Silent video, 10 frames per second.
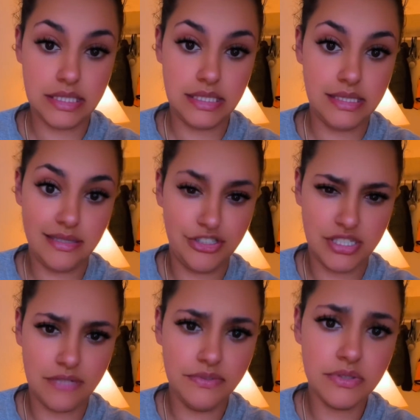it's just
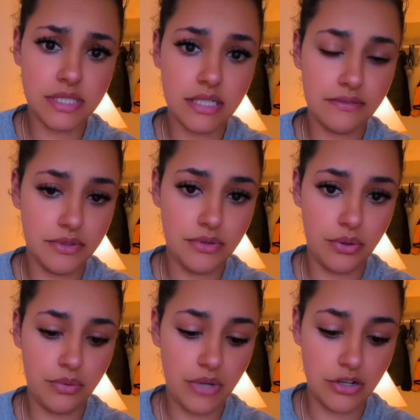confusing if you
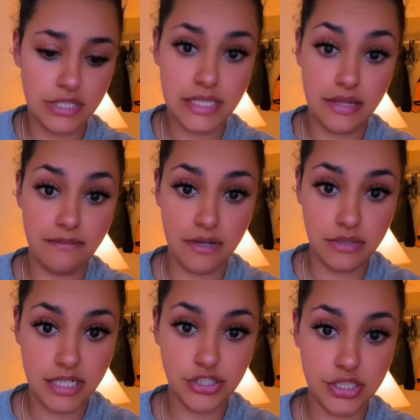don't understand the
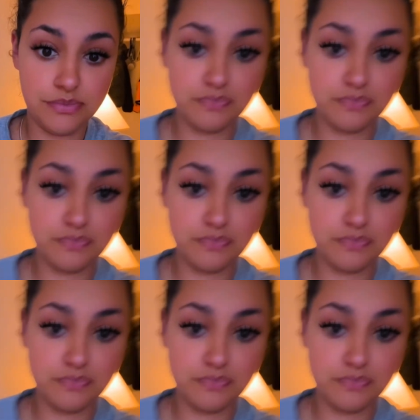foundation.